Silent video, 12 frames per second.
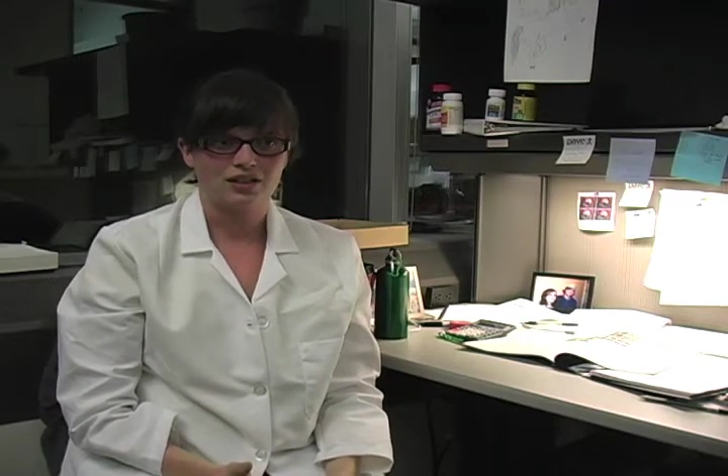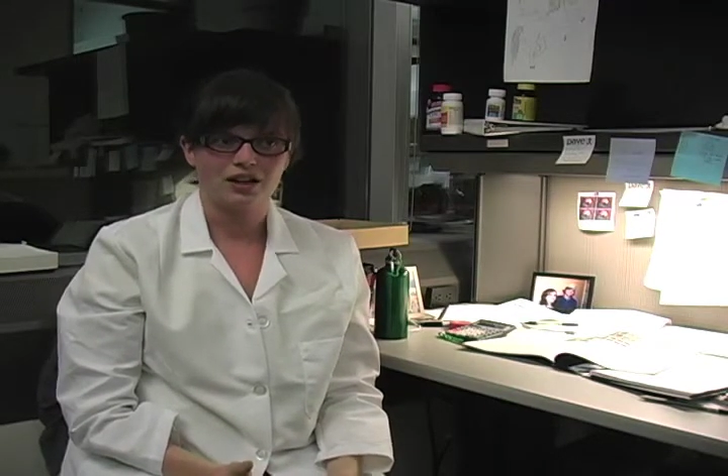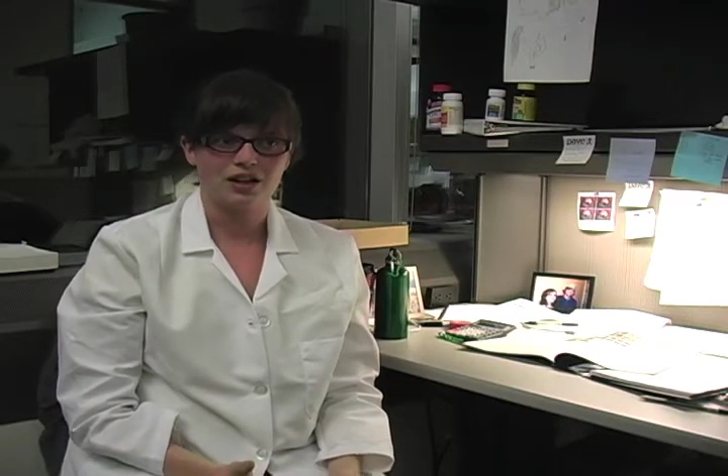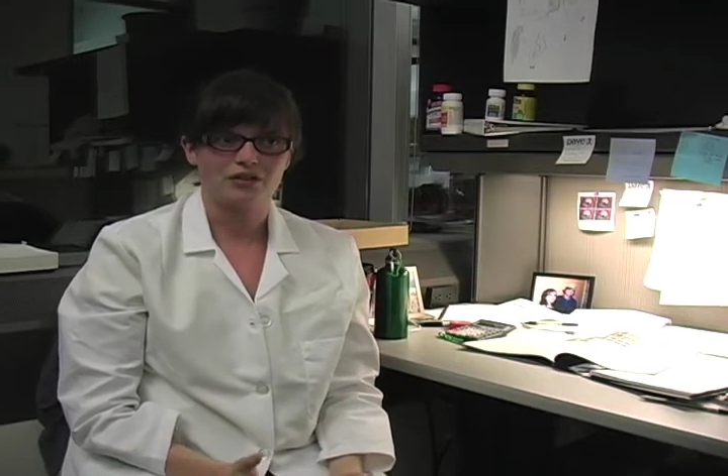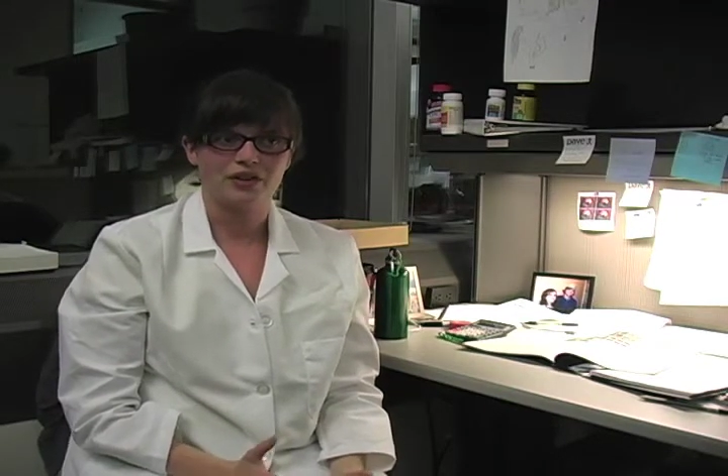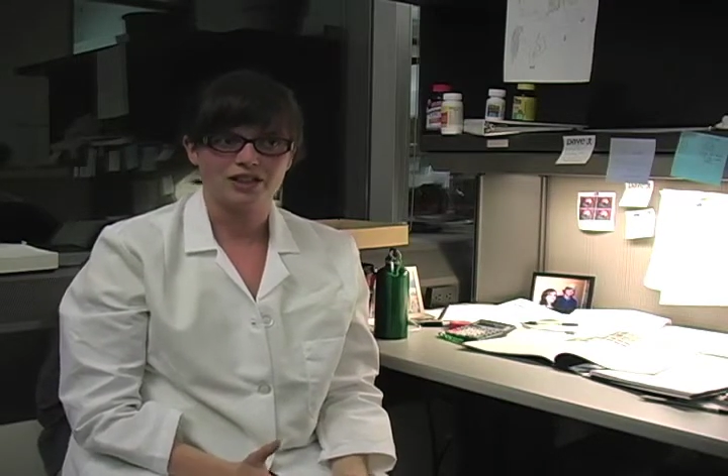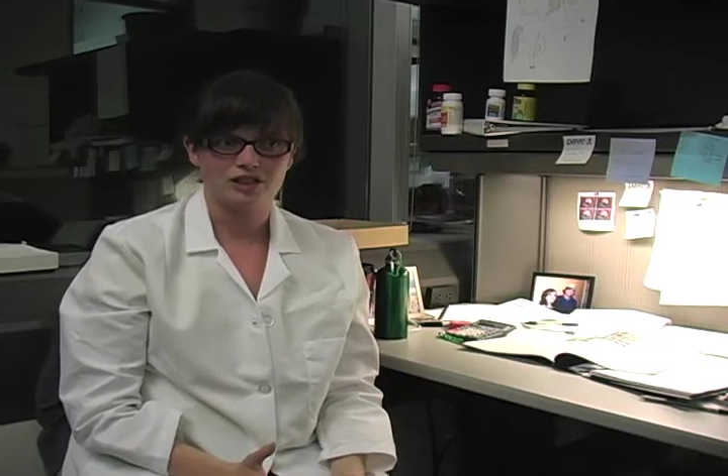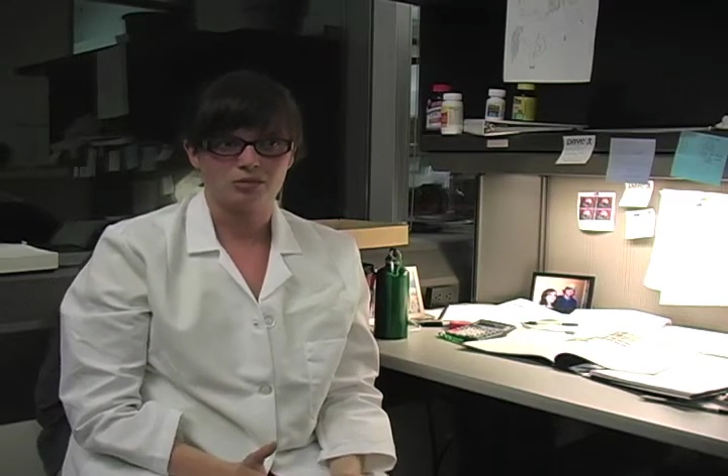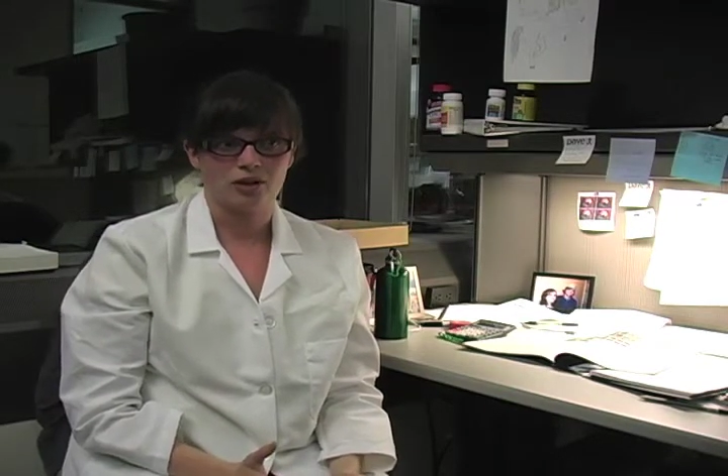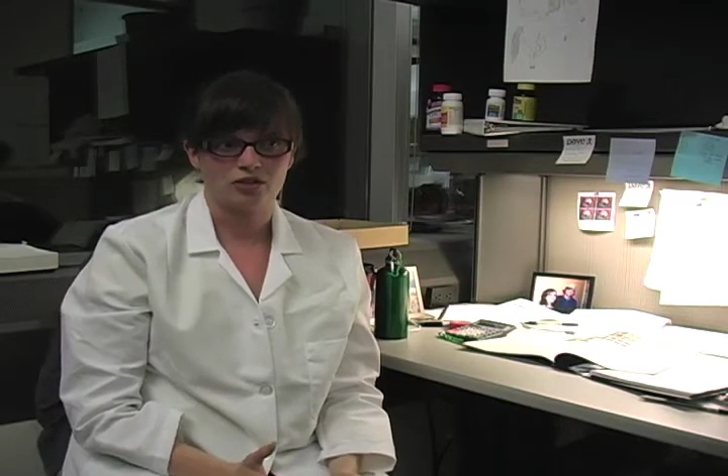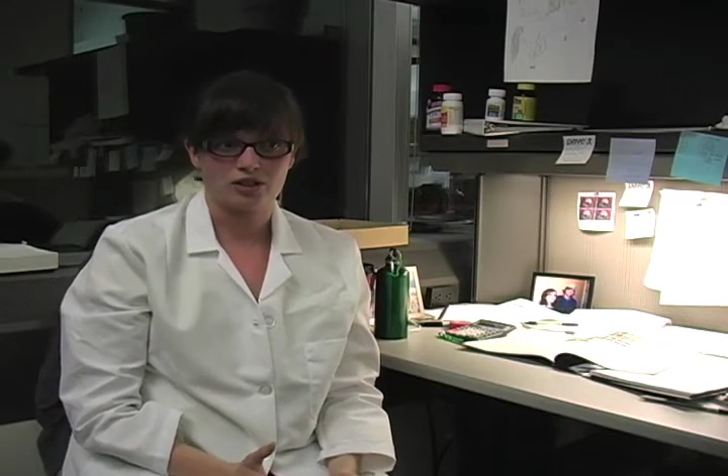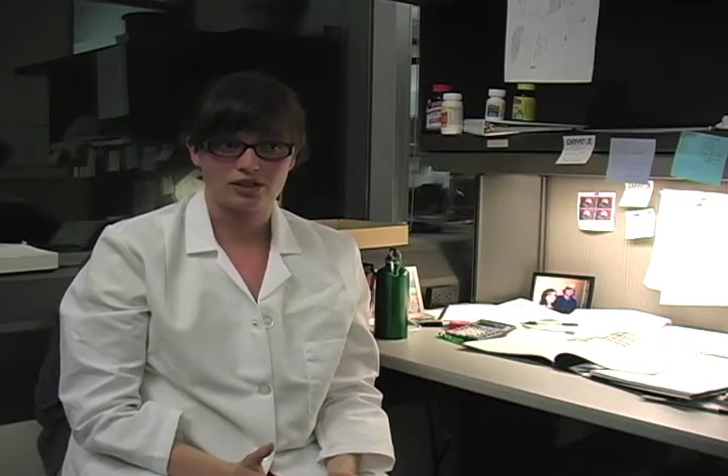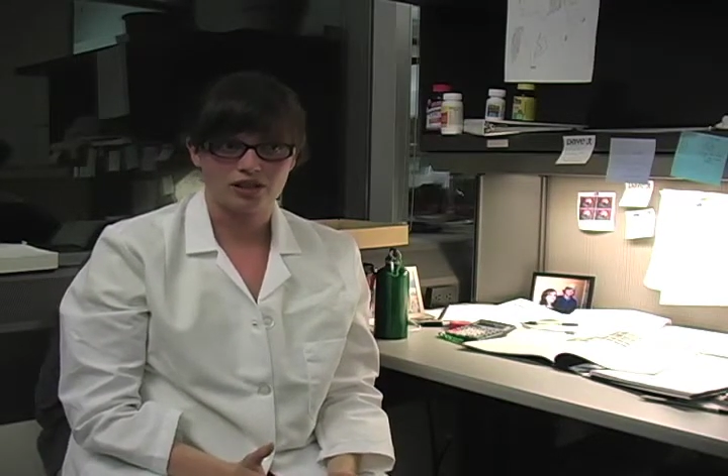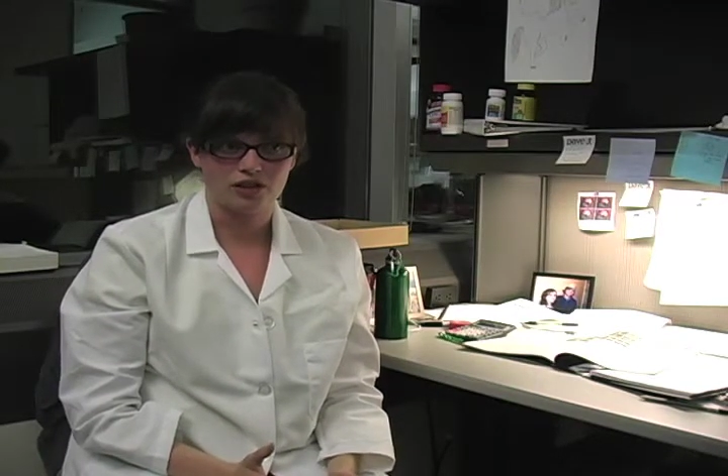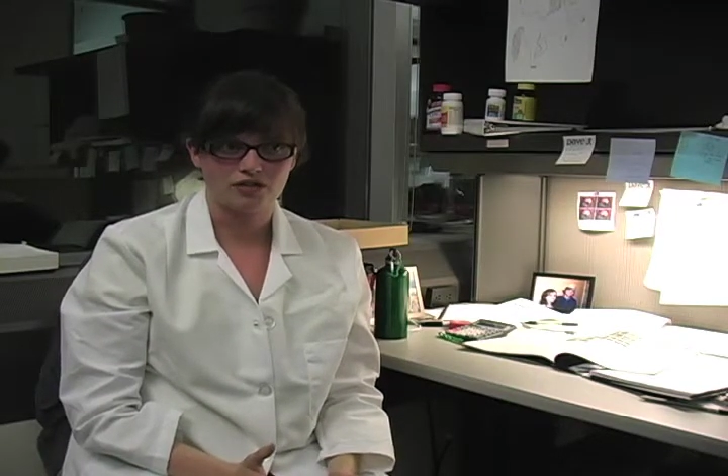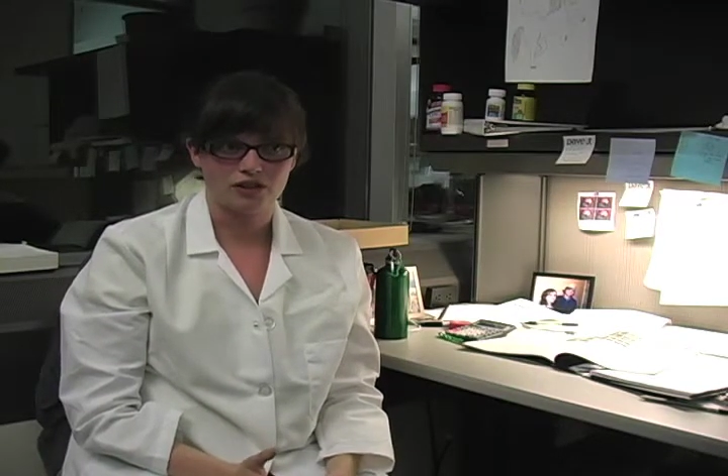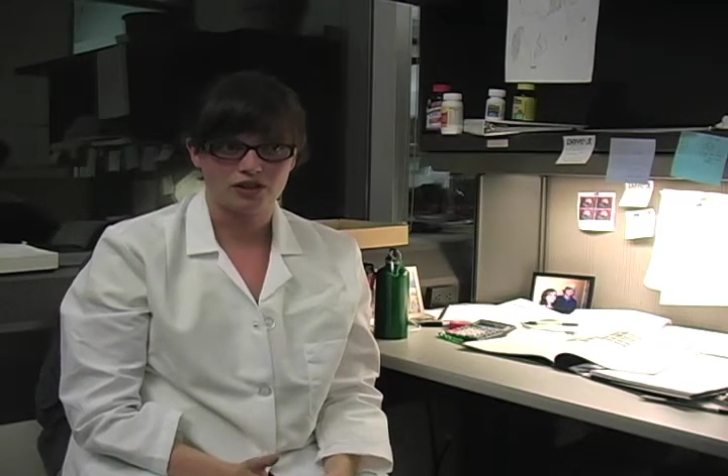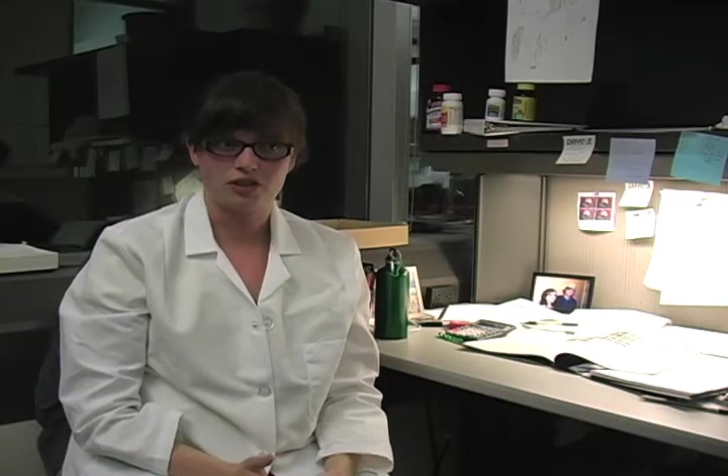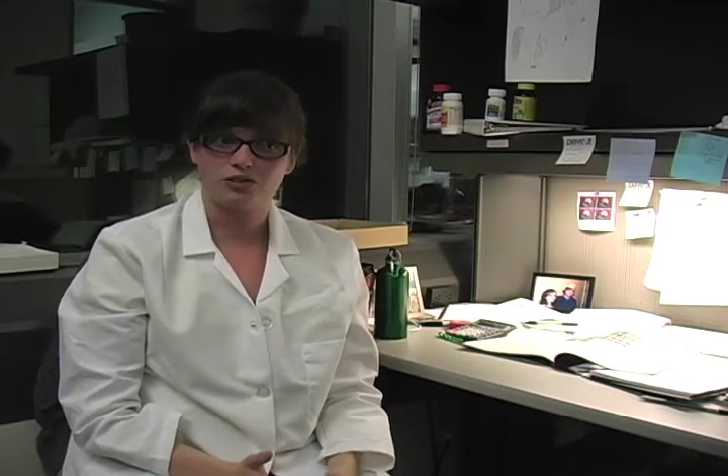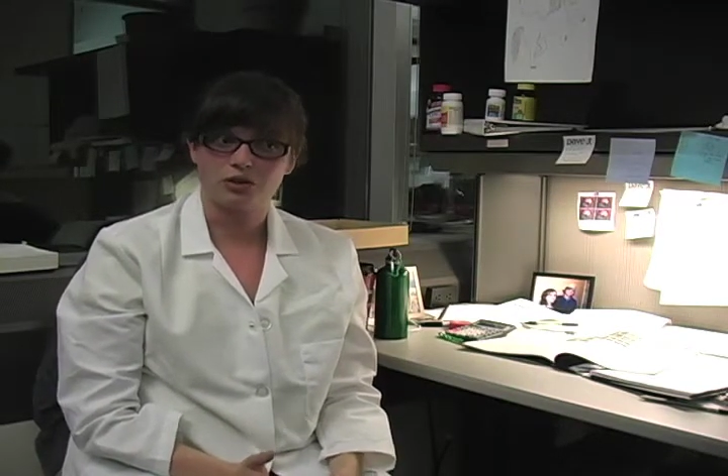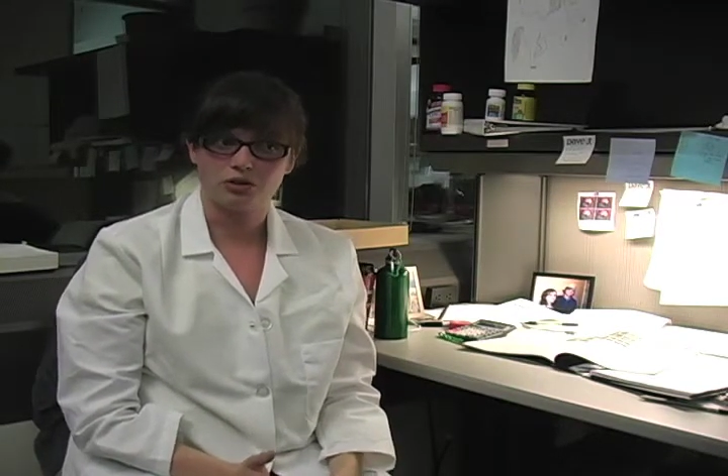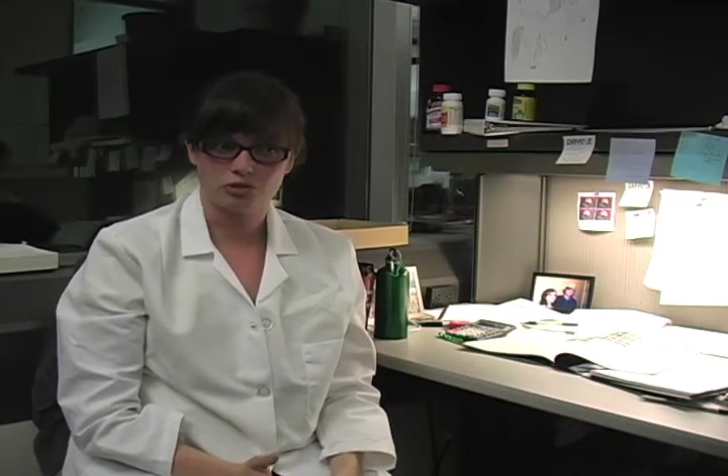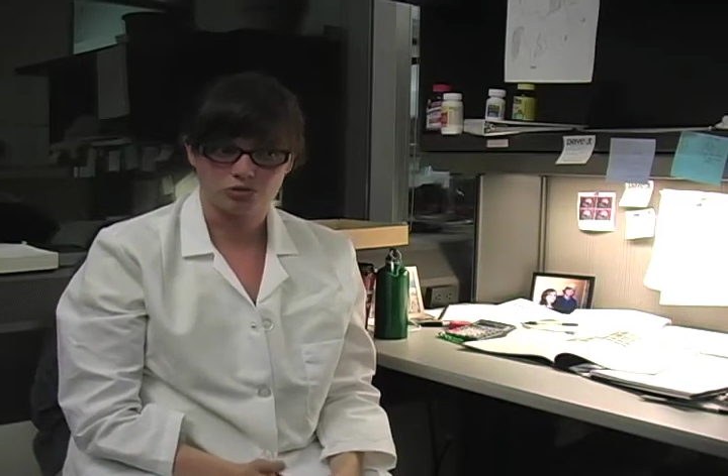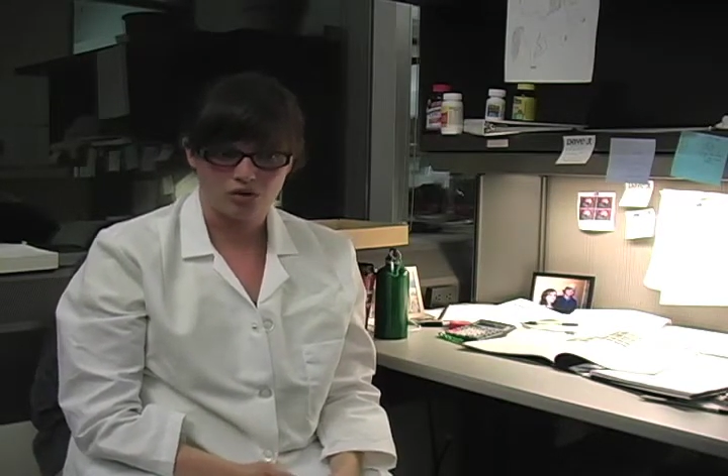of asymmetric cell division
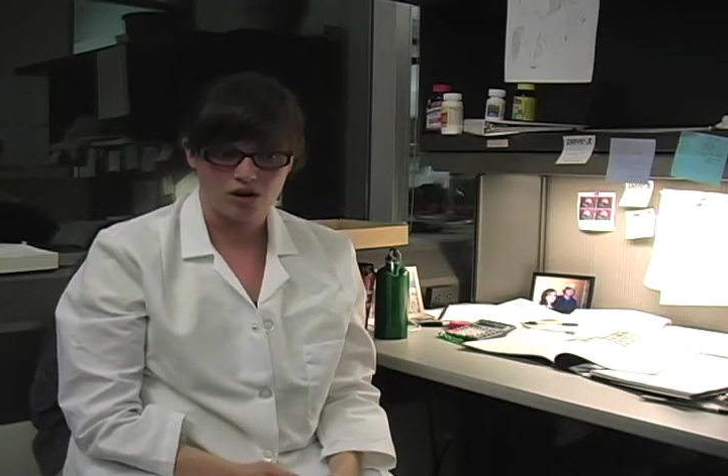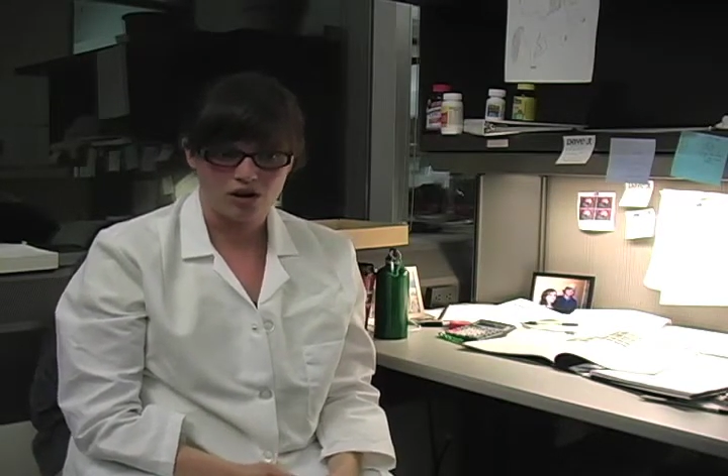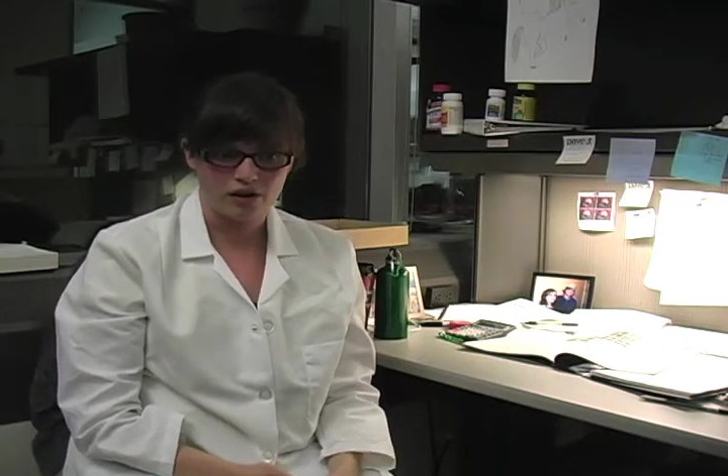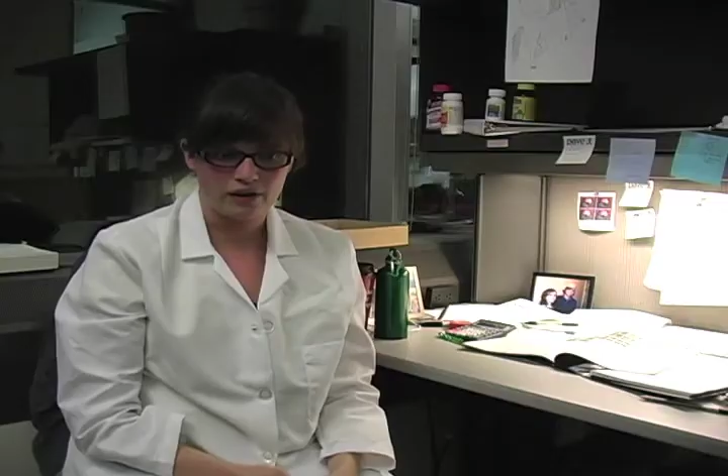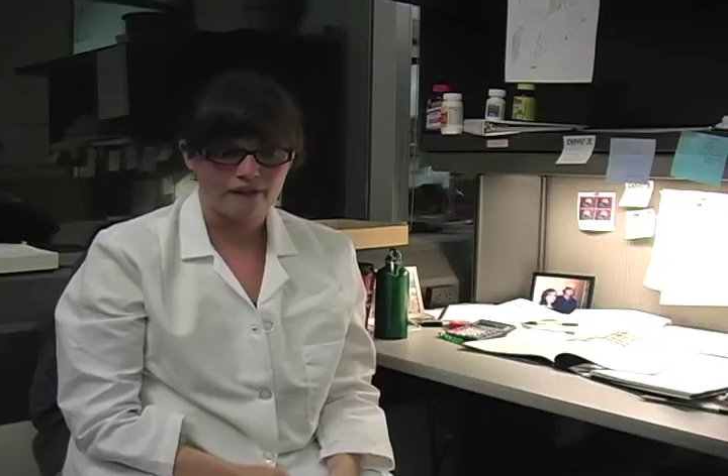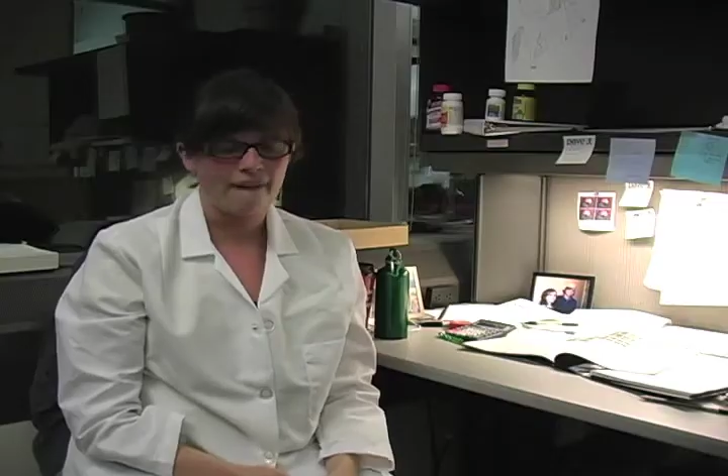goes wrong,